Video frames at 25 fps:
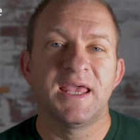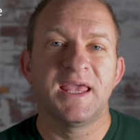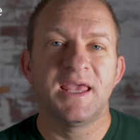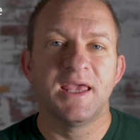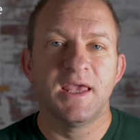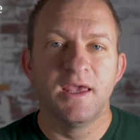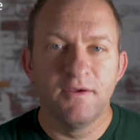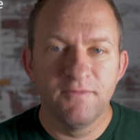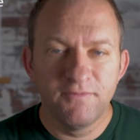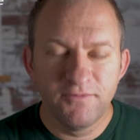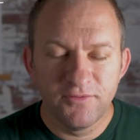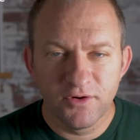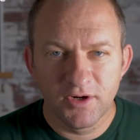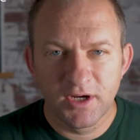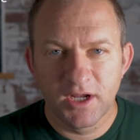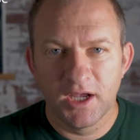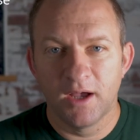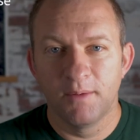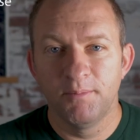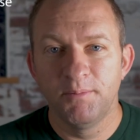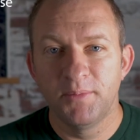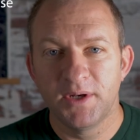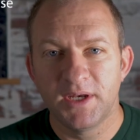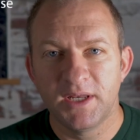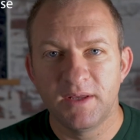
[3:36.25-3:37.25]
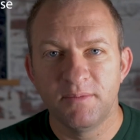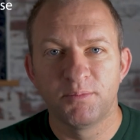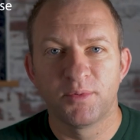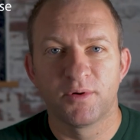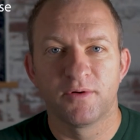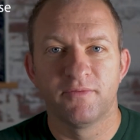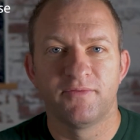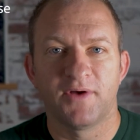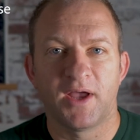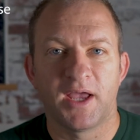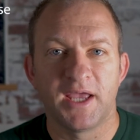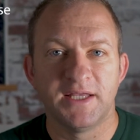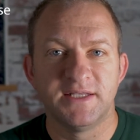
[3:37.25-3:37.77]
if your company
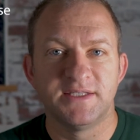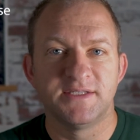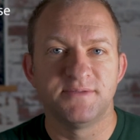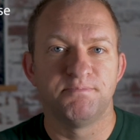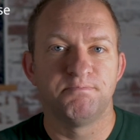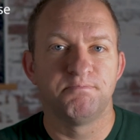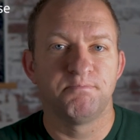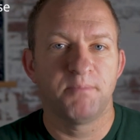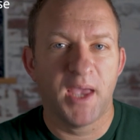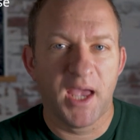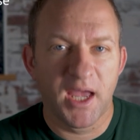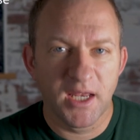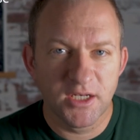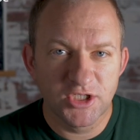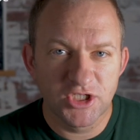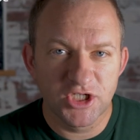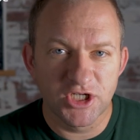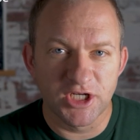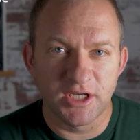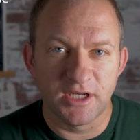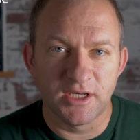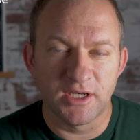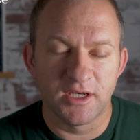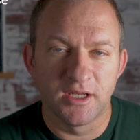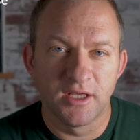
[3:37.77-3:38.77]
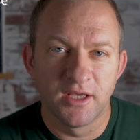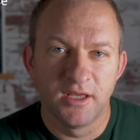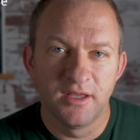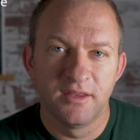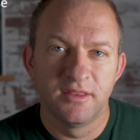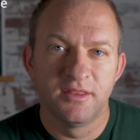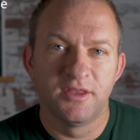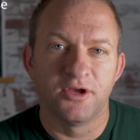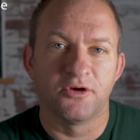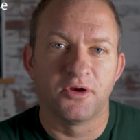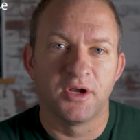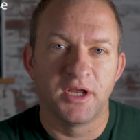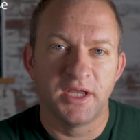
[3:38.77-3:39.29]
provides matching,
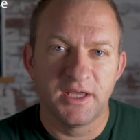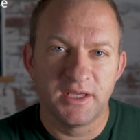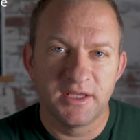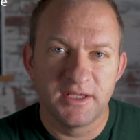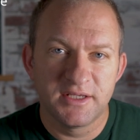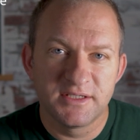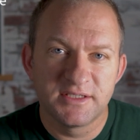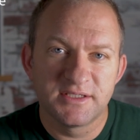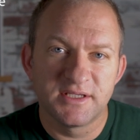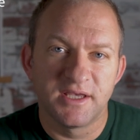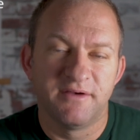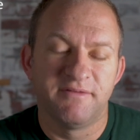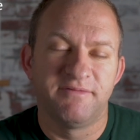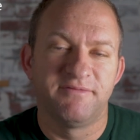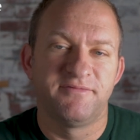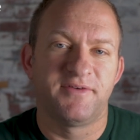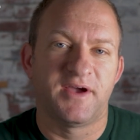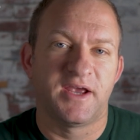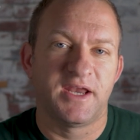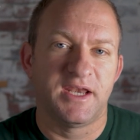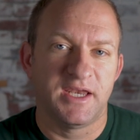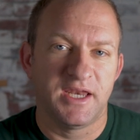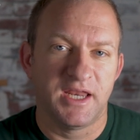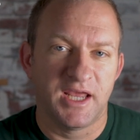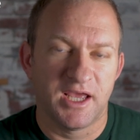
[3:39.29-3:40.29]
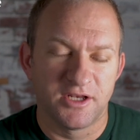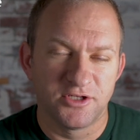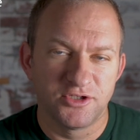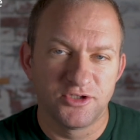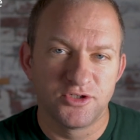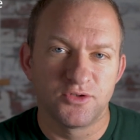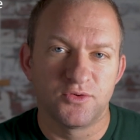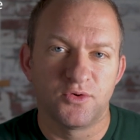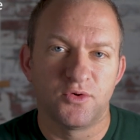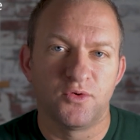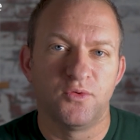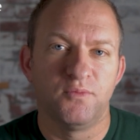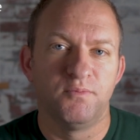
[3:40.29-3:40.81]
there is a
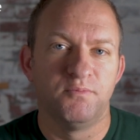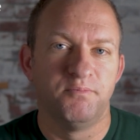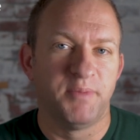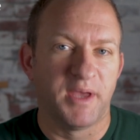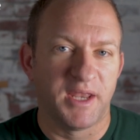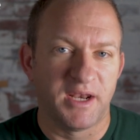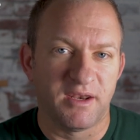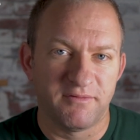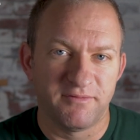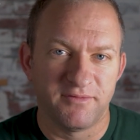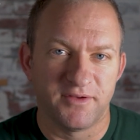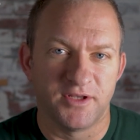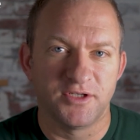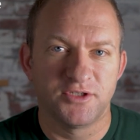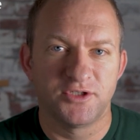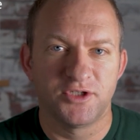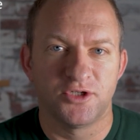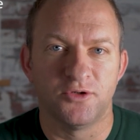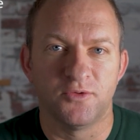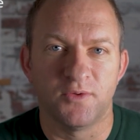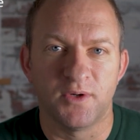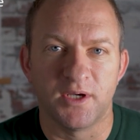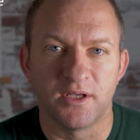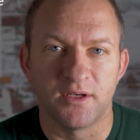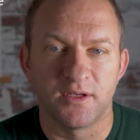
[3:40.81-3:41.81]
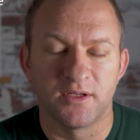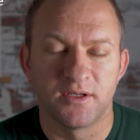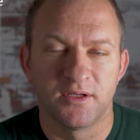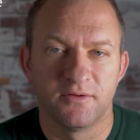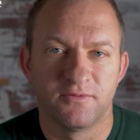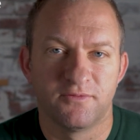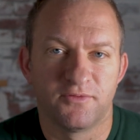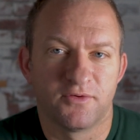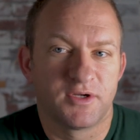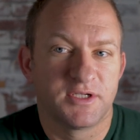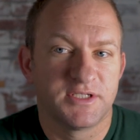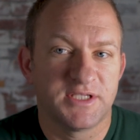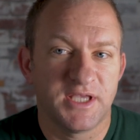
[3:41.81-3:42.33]
financial benefit to it.
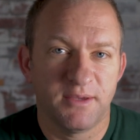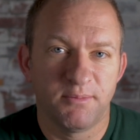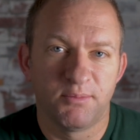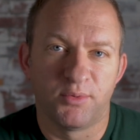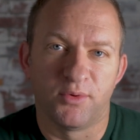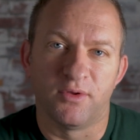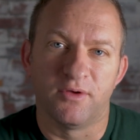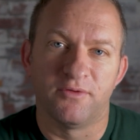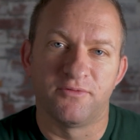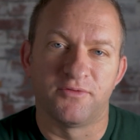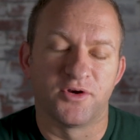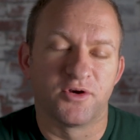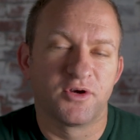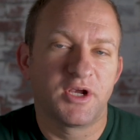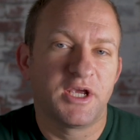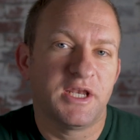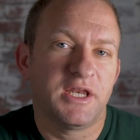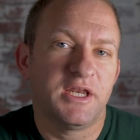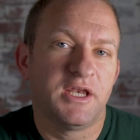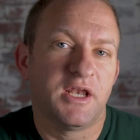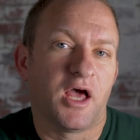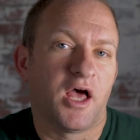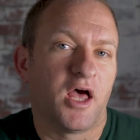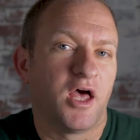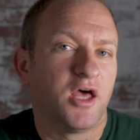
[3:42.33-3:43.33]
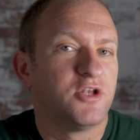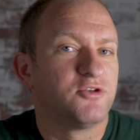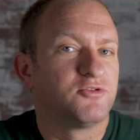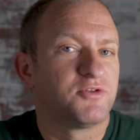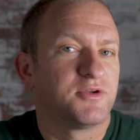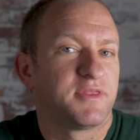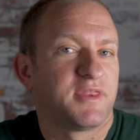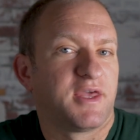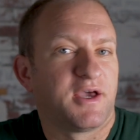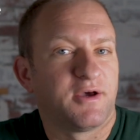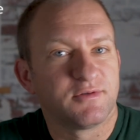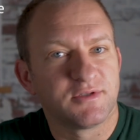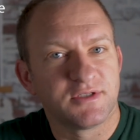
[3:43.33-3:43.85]
For example, if you're getting a
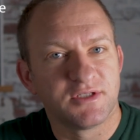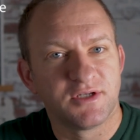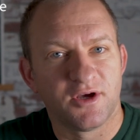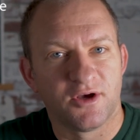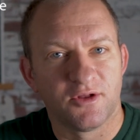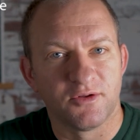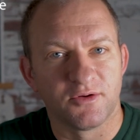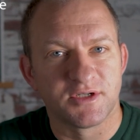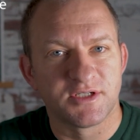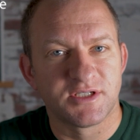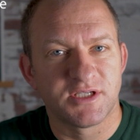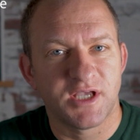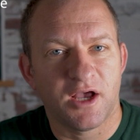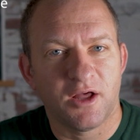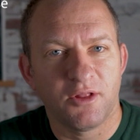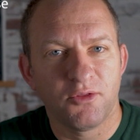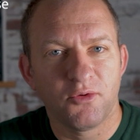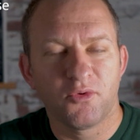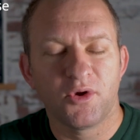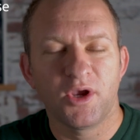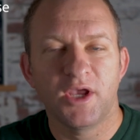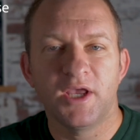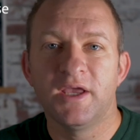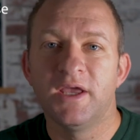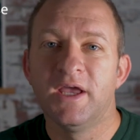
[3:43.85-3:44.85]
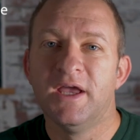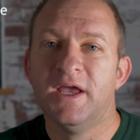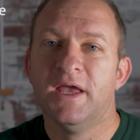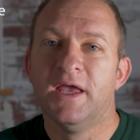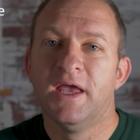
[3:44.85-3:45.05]
$100,000 salary